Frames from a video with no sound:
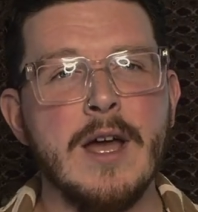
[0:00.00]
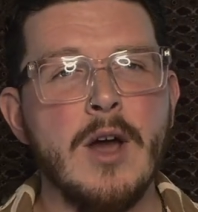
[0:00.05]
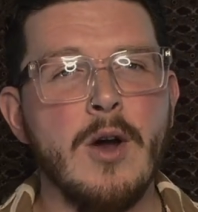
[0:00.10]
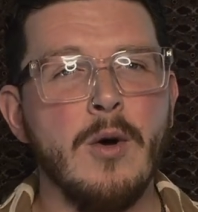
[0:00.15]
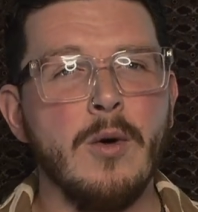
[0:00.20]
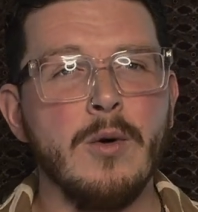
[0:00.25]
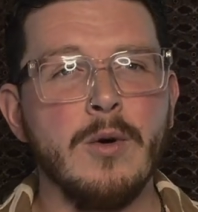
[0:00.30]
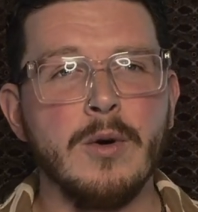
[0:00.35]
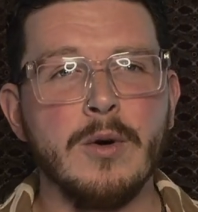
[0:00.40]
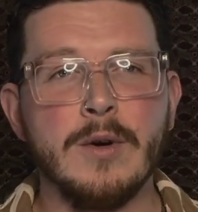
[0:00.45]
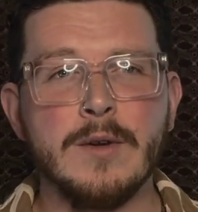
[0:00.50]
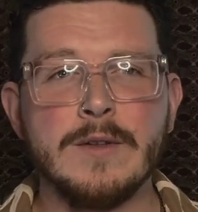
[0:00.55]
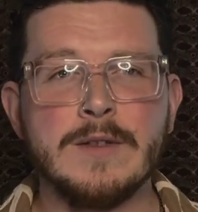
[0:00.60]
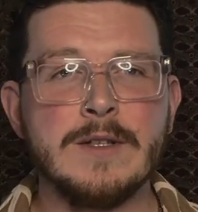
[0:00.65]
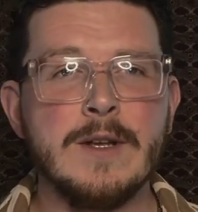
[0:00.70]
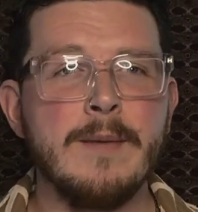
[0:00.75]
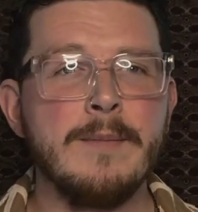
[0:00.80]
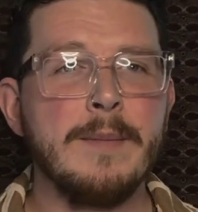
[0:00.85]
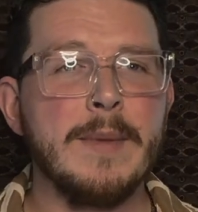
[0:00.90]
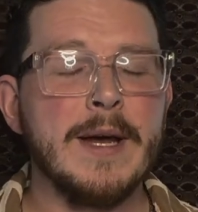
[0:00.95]
or
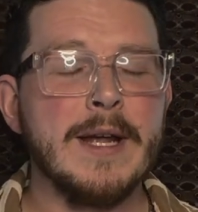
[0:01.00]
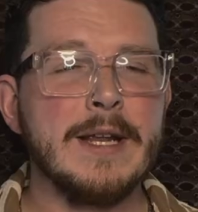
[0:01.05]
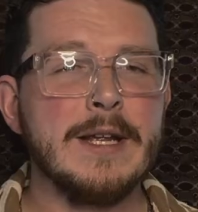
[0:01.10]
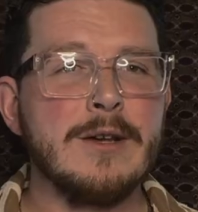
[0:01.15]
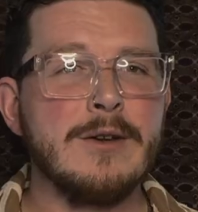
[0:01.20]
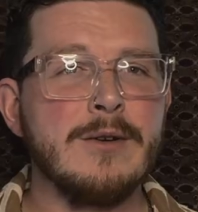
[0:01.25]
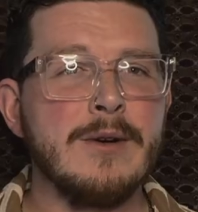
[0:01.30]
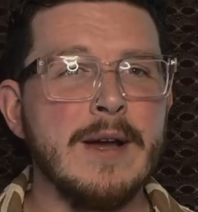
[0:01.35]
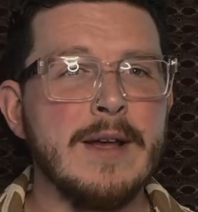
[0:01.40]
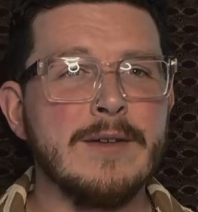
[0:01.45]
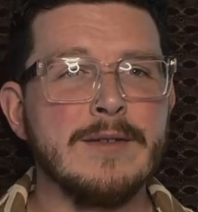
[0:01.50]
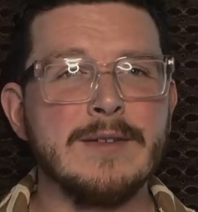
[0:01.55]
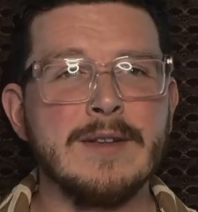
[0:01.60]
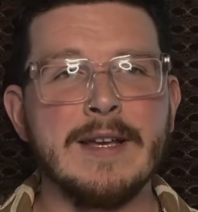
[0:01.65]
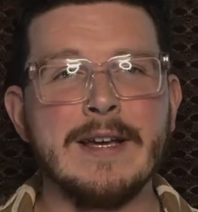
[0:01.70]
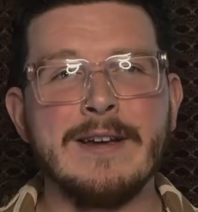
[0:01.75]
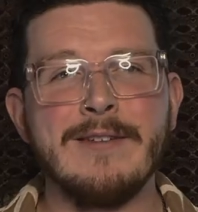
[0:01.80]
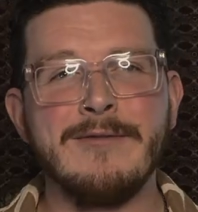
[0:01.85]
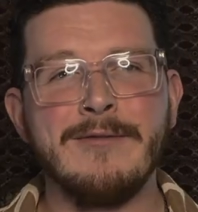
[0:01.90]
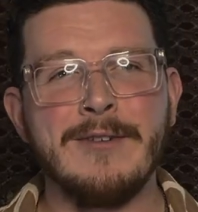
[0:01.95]
somebody who has
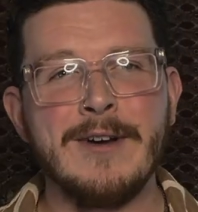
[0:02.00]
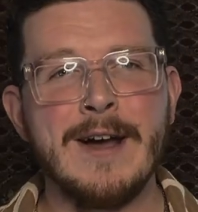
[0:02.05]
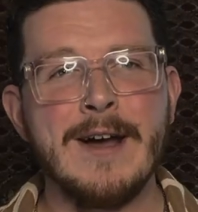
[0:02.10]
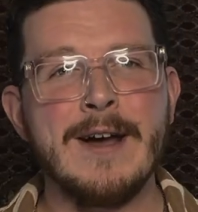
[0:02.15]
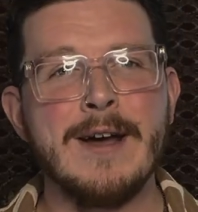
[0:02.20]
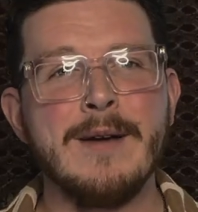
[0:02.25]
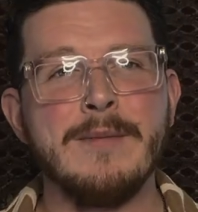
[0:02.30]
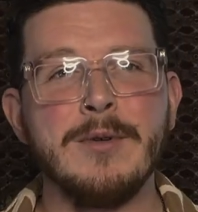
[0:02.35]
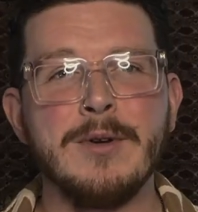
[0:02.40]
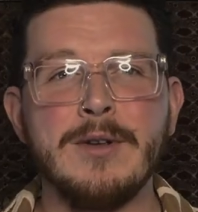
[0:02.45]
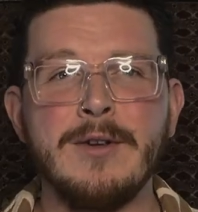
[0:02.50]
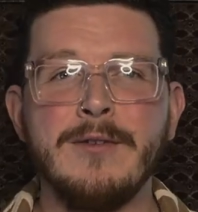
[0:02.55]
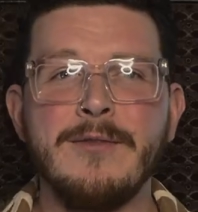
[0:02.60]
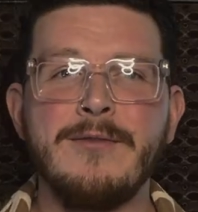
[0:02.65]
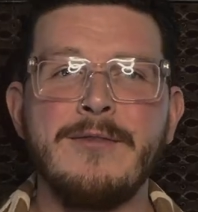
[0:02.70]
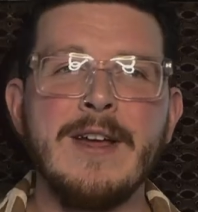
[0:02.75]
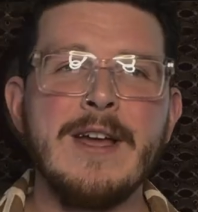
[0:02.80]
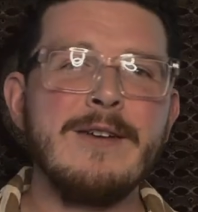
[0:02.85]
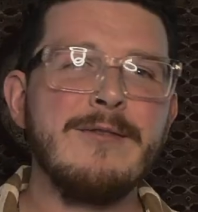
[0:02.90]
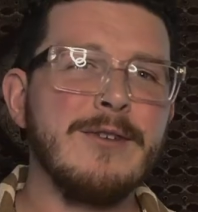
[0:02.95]
like a vibe, or your
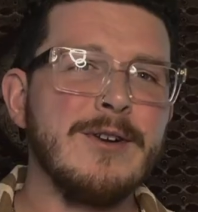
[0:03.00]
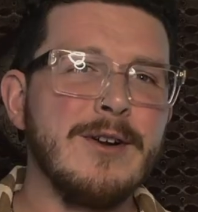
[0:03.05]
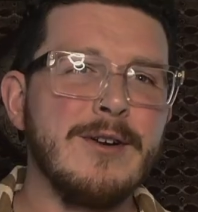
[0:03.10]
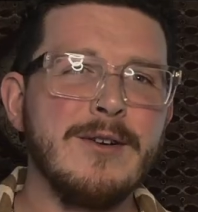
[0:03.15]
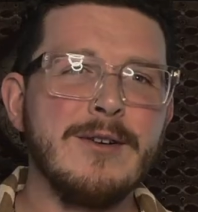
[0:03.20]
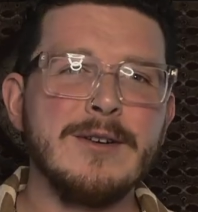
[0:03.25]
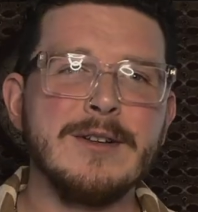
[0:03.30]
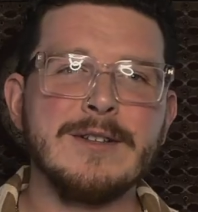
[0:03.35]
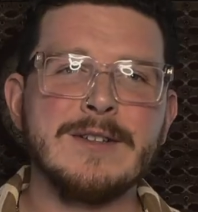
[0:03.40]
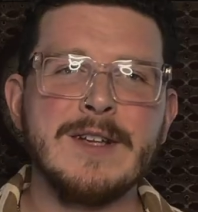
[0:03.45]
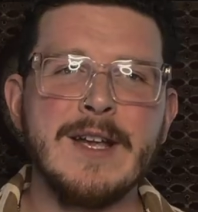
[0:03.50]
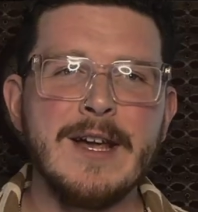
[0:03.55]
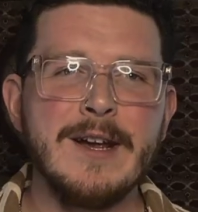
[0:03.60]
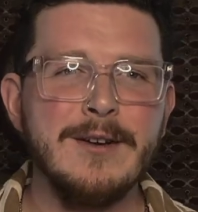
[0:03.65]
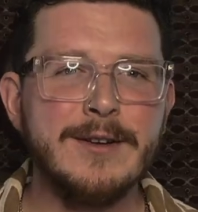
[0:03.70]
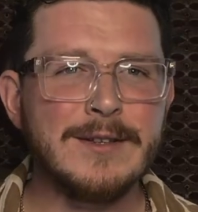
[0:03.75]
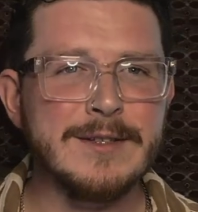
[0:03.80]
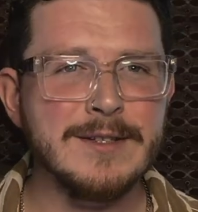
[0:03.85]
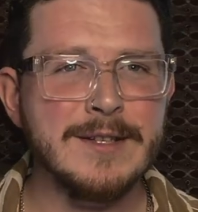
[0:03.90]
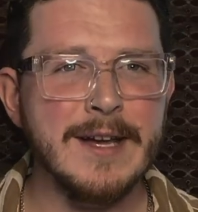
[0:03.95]
favorite artist,
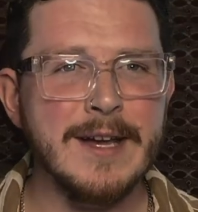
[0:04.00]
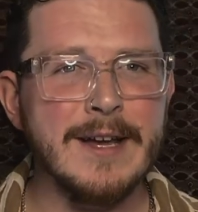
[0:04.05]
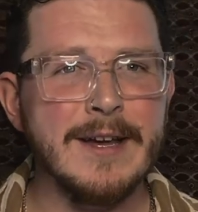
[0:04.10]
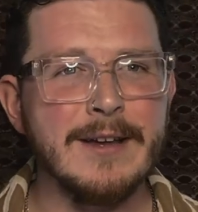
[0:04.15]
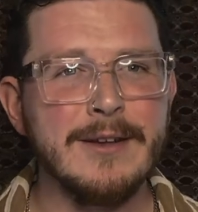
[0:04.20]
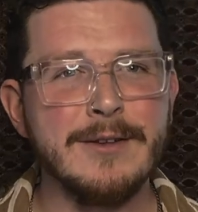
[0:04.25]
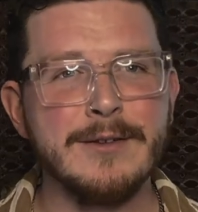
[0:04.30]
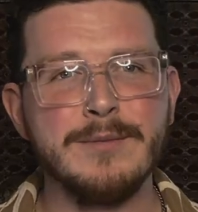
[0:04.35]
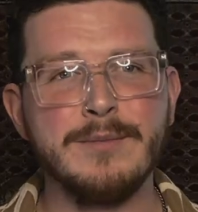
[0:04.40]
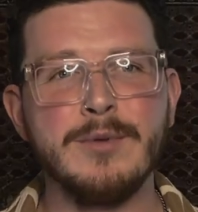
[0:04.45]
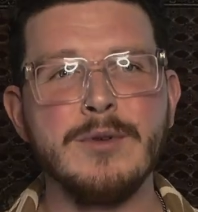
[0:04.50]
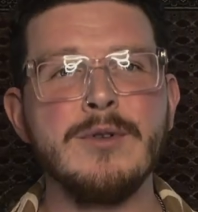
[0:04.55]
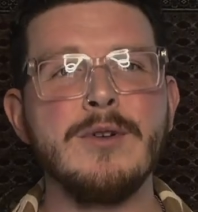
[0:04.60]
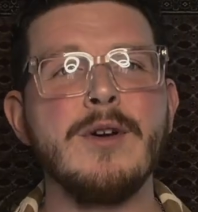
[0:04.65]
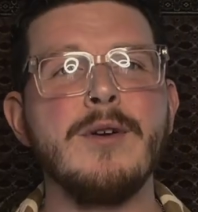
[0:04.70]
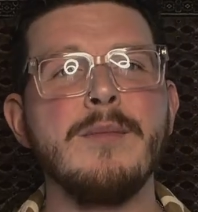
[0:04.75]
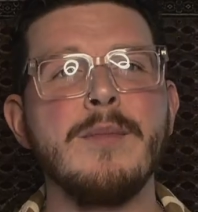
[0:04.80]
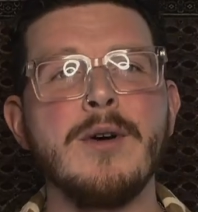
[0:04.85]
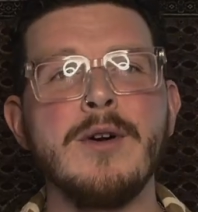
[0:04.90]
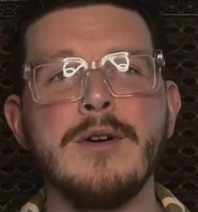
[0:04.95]
Harry Styles,
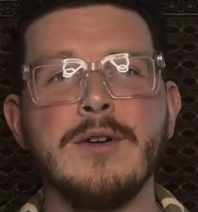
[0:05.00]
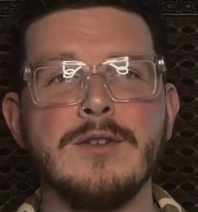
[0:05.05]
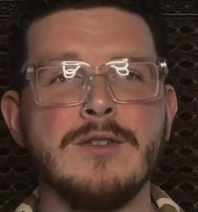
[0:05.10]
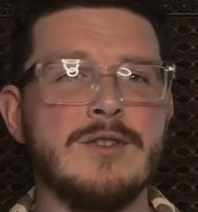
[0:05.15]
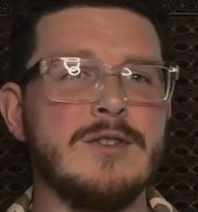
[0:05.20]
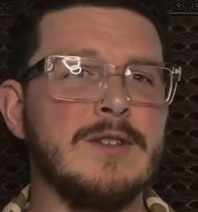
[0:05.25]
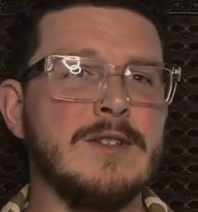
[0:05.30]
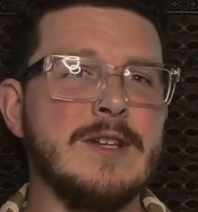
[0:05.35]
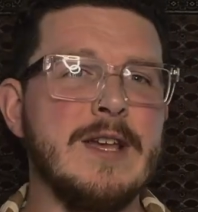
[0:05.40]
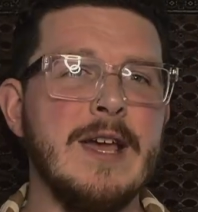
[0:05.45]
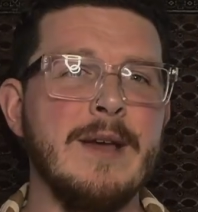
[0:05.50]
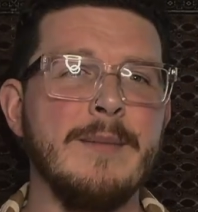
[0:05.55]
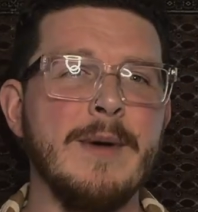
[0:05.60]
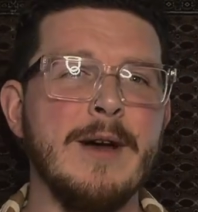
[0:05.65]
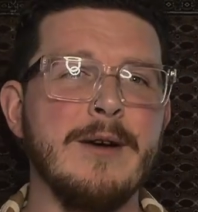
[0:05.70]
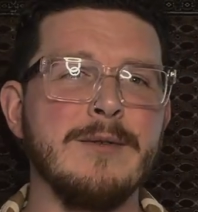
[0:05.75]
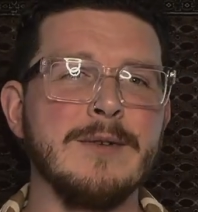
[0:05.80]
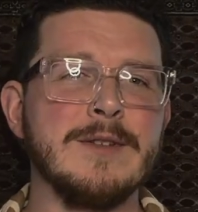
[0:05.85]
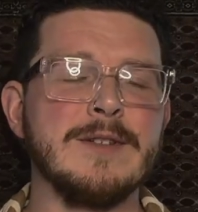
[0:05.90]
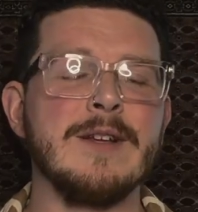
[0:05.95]
Bruno Mars just came
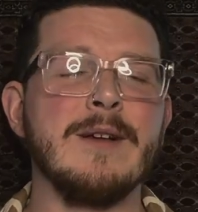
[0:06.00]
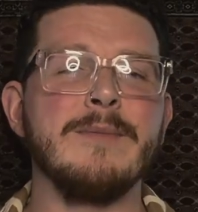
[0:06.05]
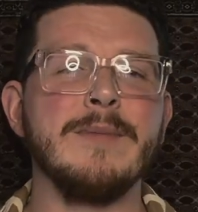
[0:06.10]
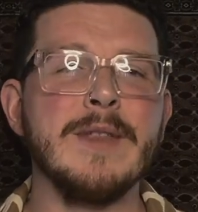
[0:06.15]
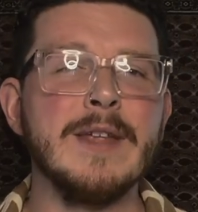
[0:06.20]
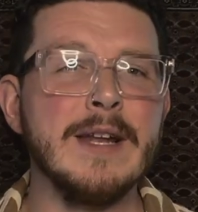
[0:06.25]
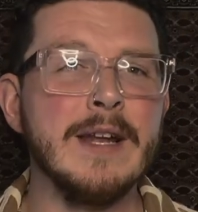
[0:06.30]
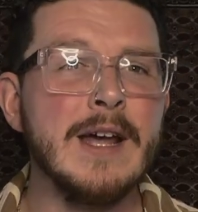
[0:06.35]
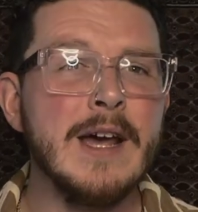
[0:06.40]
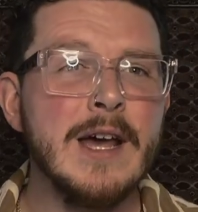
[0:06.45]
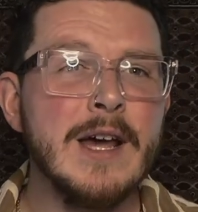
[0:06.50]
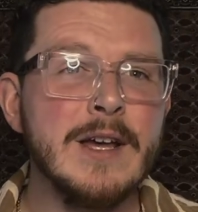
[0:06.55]
out with something.